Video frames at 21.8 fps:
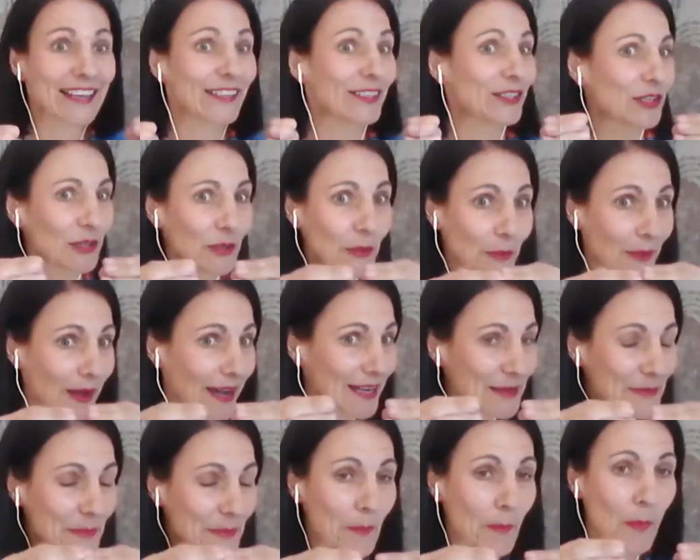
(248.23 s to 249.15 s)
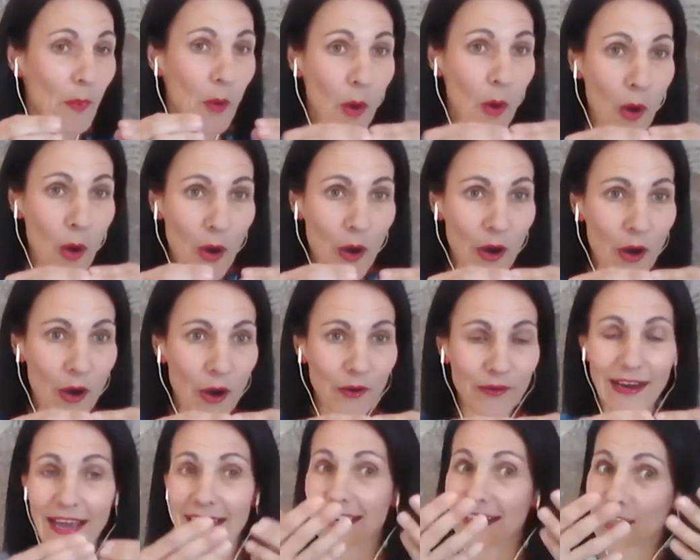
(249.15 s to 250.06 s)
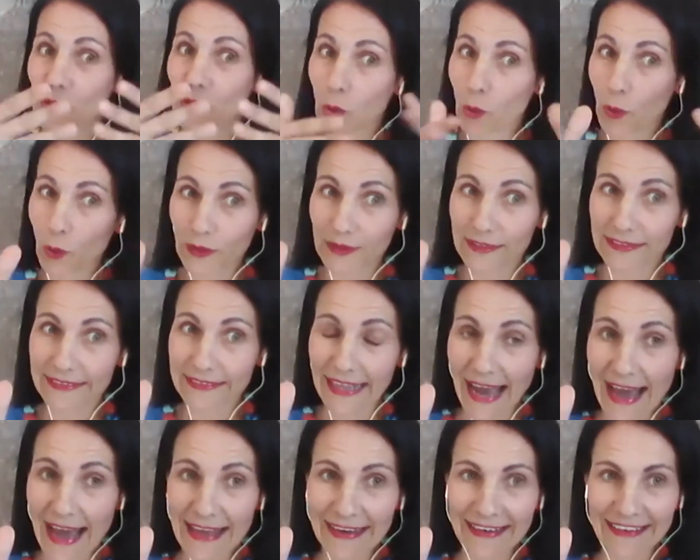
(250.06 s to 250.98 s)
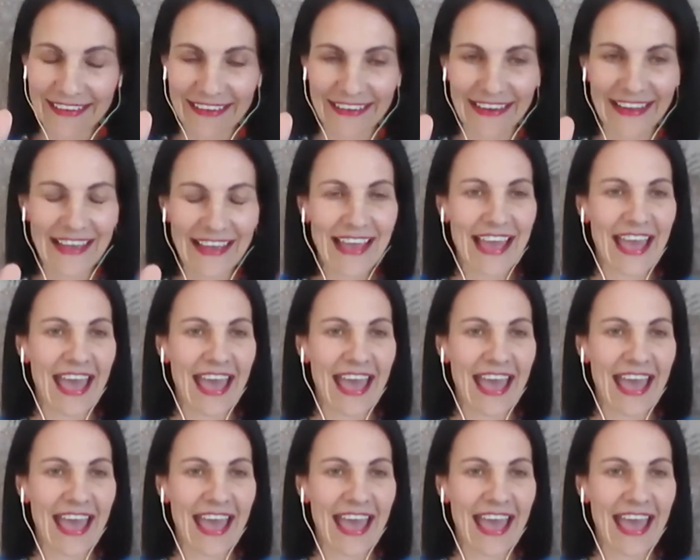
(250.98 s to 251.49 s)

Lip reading: And do you want more? And it's all done.